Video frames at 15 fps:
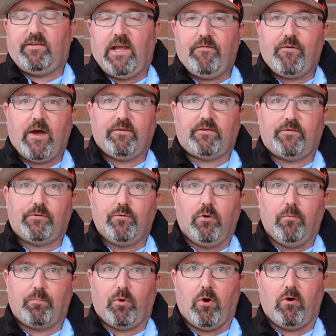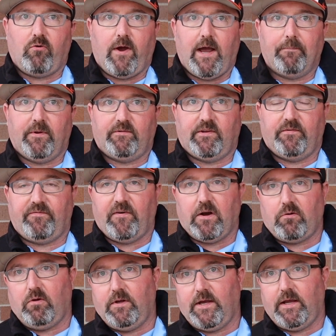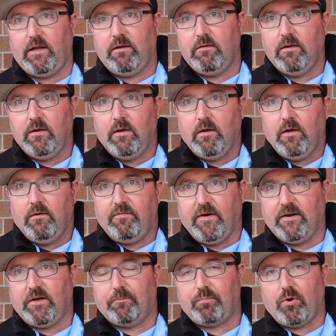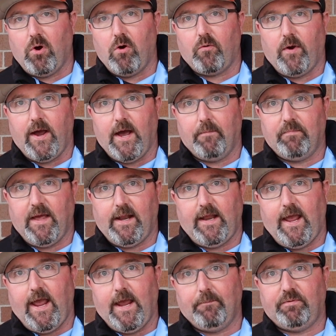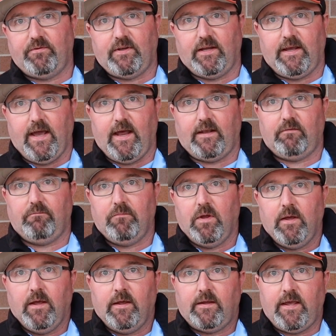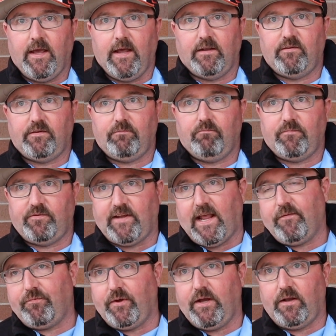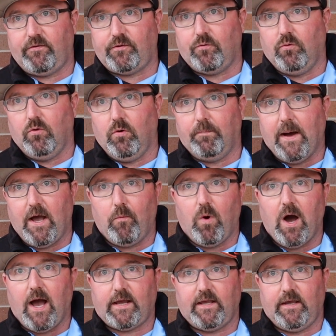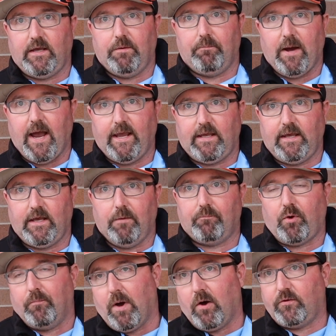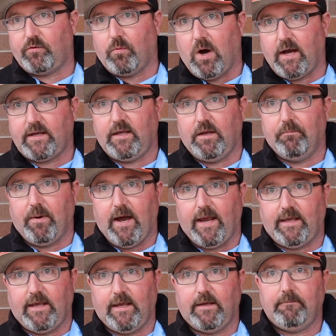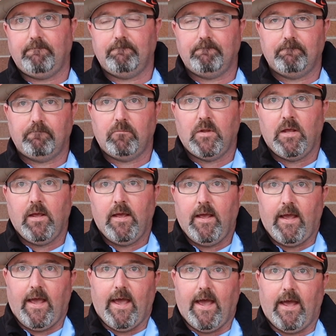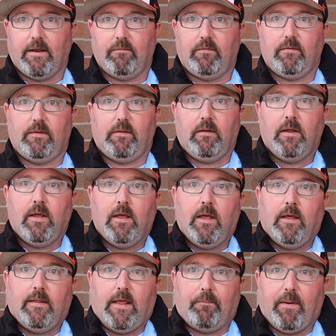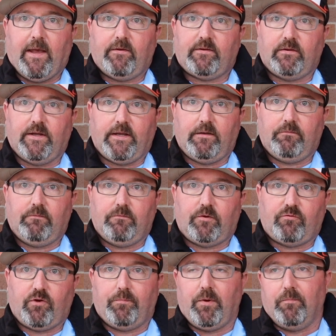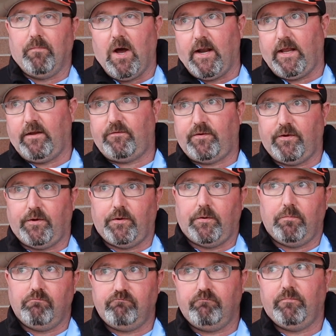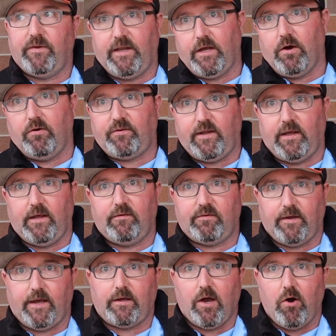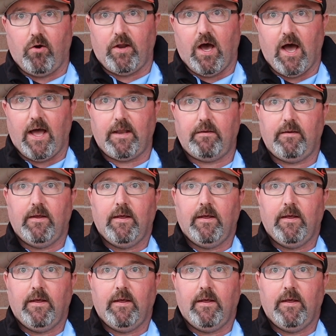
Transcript: Safe Routes to School program is a federally funded program that aims to get kids safely to school by walking and biking. It promotes walking and biking. And they basically distribute money to DOTs like ODOT,